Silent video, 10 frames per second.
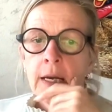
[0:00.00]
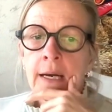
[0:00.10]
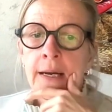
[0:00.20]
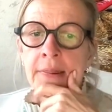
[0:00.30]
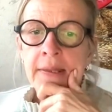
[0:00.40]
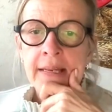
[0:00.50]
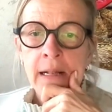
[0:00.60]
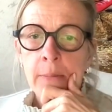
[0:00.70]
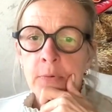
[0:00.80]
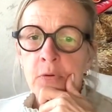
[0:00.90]
that
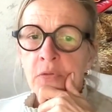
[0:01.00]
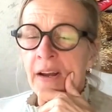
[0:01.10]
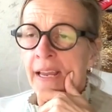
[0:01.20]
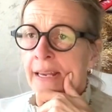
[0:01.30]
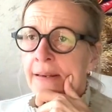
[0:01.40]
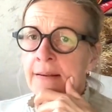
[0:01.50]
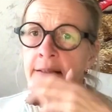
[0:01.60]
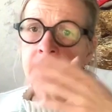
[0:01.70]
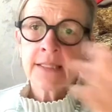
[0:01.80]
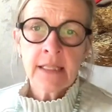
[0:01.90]
help you find
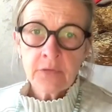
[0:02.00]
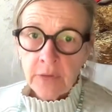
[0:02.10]
skilled